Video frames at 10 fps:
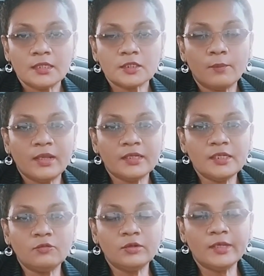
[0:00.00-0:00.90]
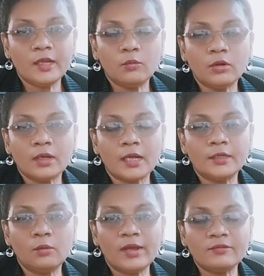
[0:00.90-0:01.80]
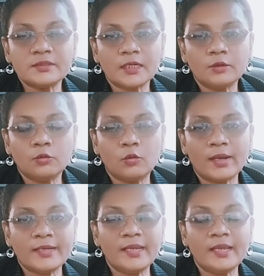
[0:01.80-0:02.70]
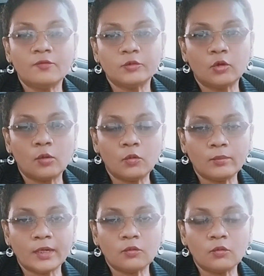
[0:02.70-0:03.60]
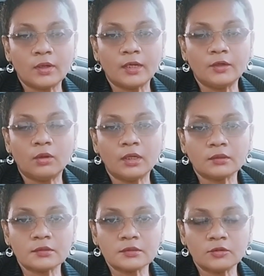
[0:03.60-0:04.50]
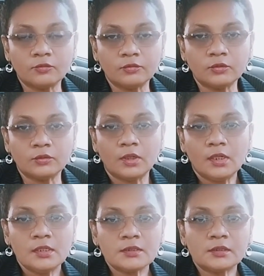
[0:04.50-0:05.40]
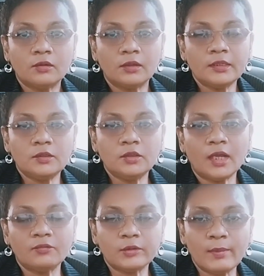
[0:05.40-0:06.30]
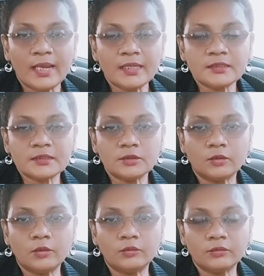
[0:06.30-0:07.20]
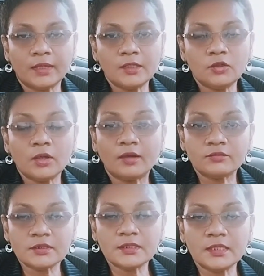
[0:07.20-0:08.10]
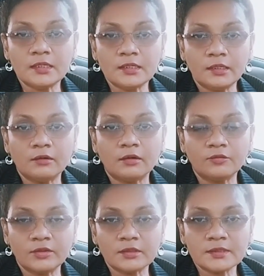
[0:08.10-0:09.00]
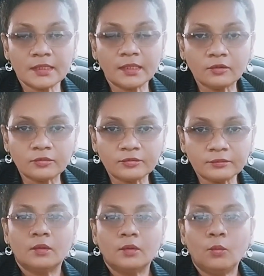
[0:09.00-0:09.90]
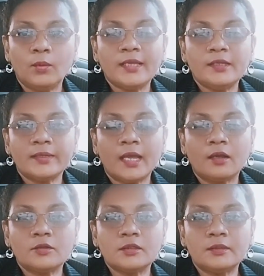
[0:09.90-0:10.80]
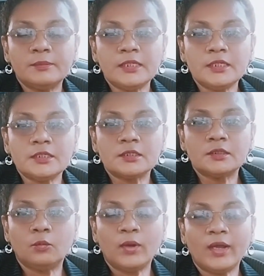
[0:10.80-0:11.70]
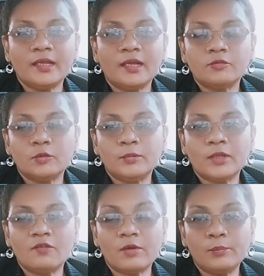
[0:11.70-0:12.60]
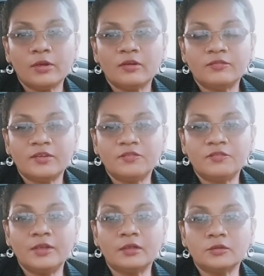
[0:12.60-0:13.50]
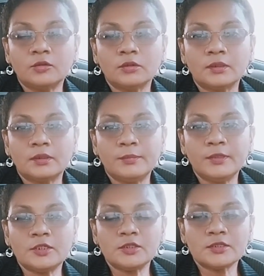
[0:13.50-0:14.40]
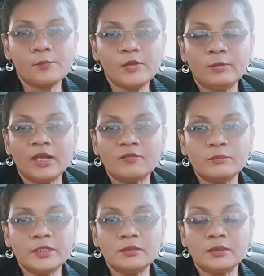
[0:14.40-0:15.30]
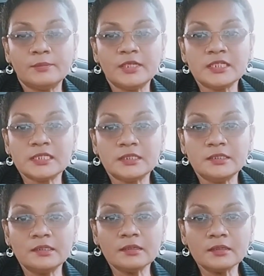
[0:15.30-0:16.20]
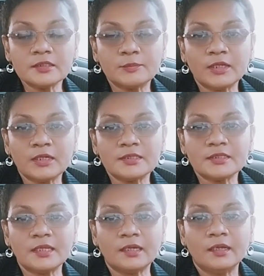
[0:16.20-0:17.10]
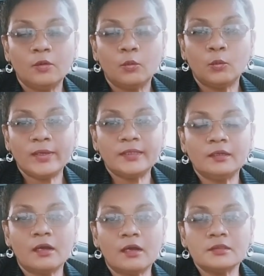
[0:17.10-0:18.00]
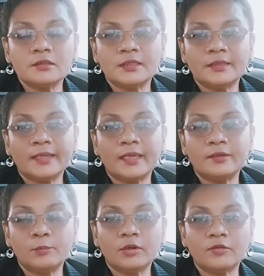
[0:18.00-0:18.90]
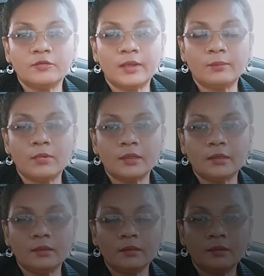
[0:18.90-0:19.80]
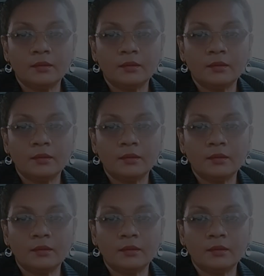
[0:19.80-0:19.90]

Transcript: Some men, even they work and the wife is at home and they have to come home and cook and do a lot of stuff too. So you have to balance it out, right? You have to take care of yourself. Why you can't go to the beach? Why you have to be, have a perfect figure to go to the beach? Some people haven't been to the beach in years because they're waiting until they get the perfect body.